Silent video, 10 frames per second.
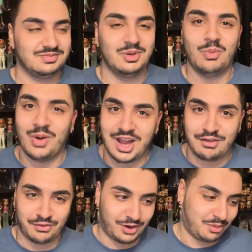
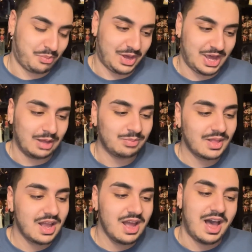whatever, but
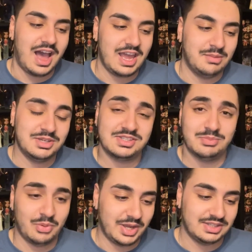I am
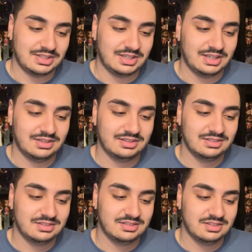disappointed
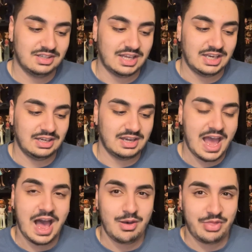in
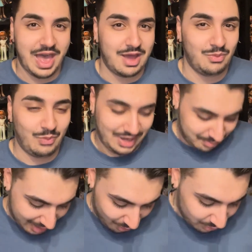how that went
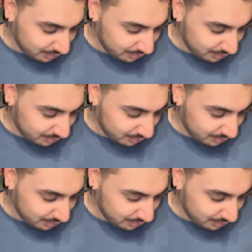about.